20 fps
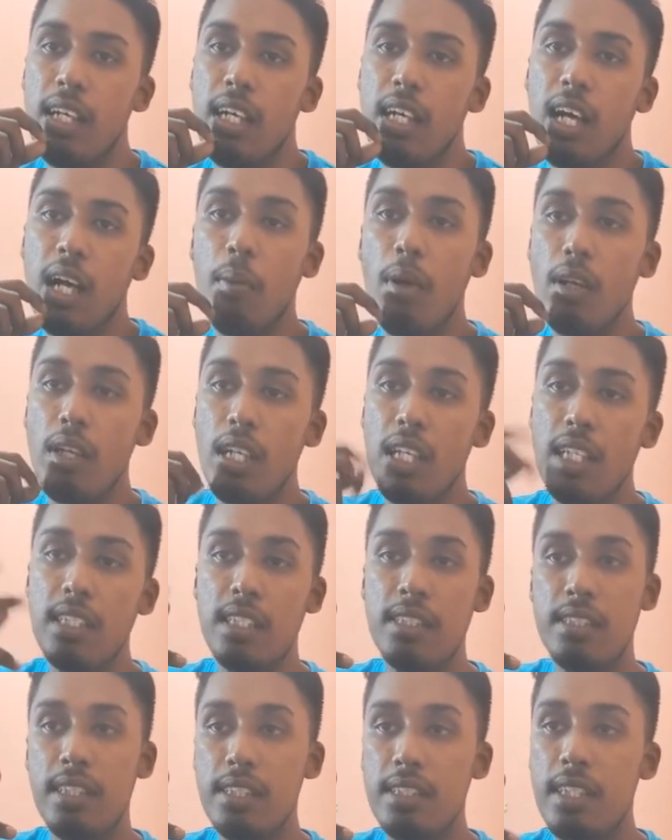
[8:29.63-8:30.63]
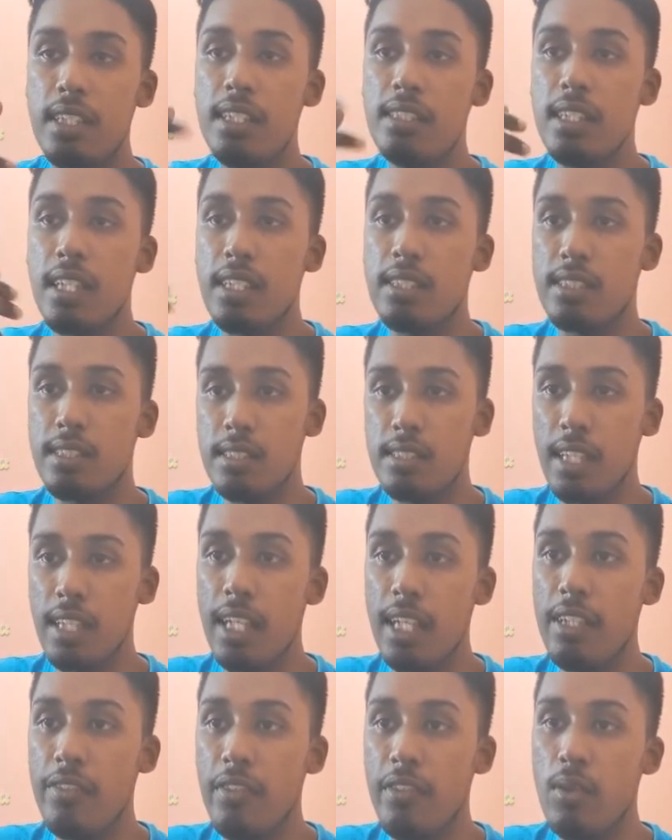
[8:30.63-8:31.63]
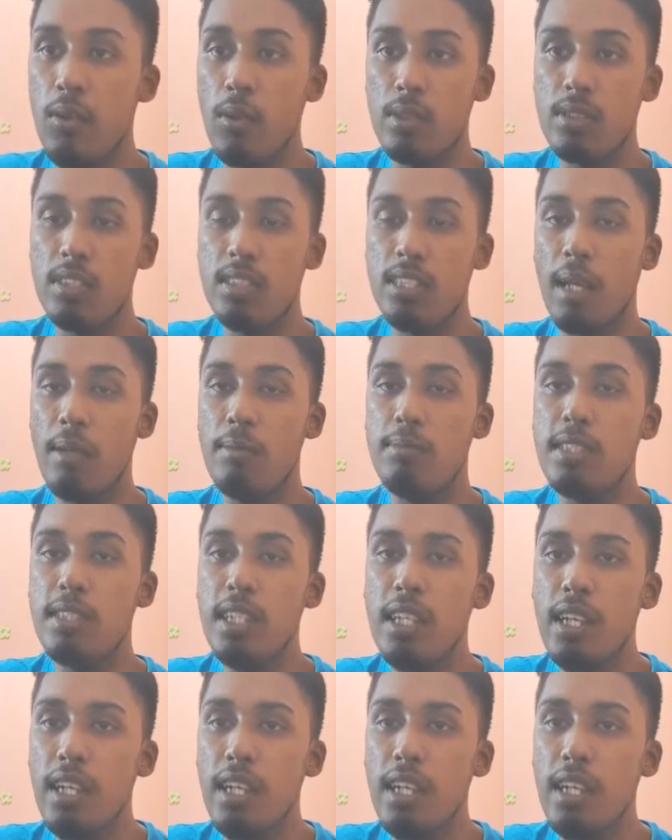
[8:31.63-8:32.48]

about religious teachings and scientific concepts,